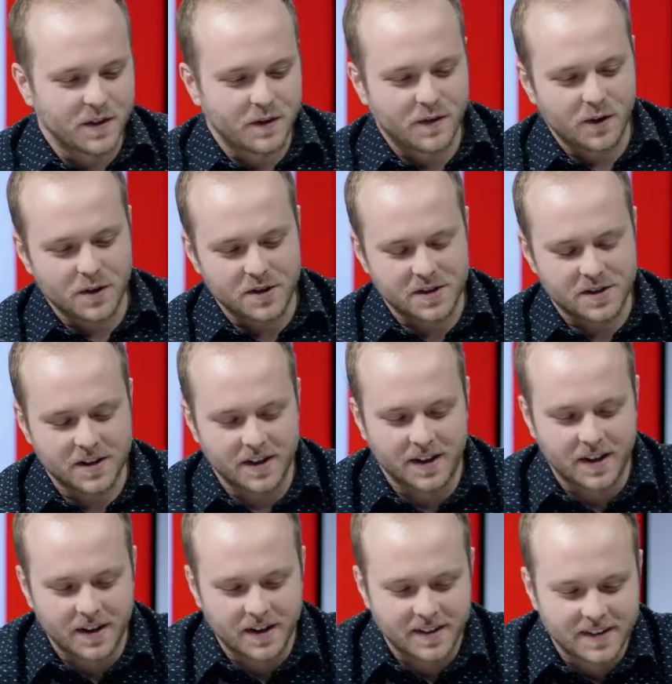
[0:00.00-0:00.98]
the first,
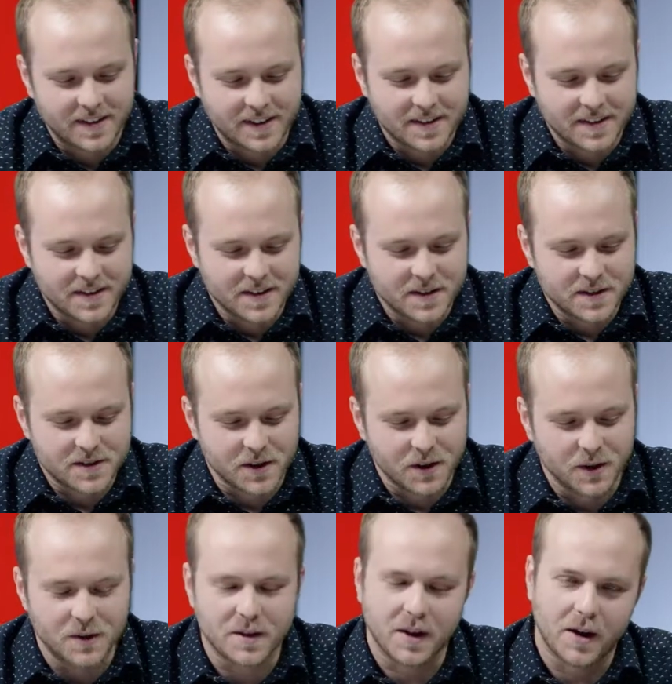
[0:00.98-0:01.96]

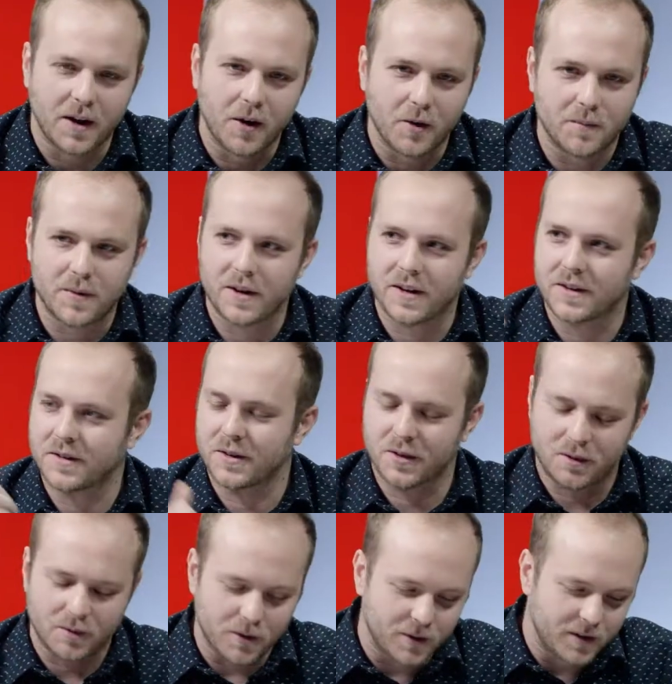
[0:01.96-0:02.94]
so I hope they're
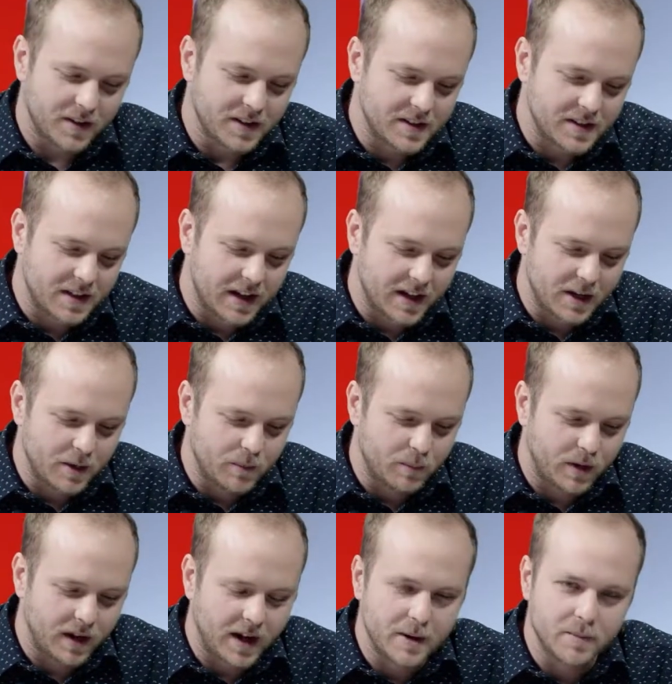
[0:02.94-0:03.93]
throwing the slide up
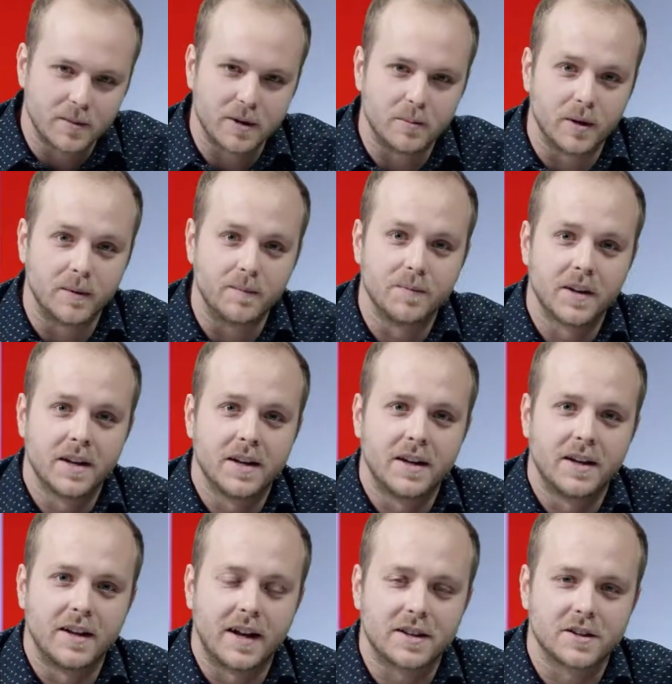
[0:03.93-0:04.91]
behind me, but
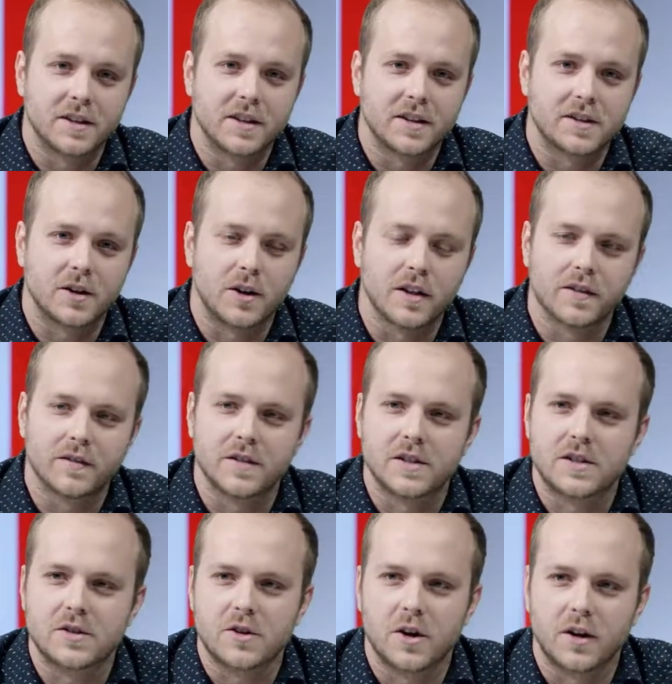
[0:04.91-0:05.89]
all of
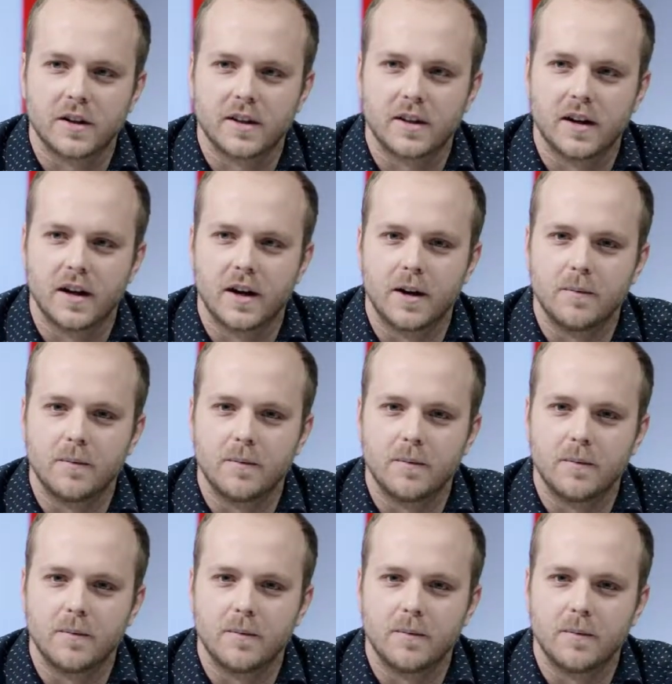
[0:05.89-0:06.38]
this started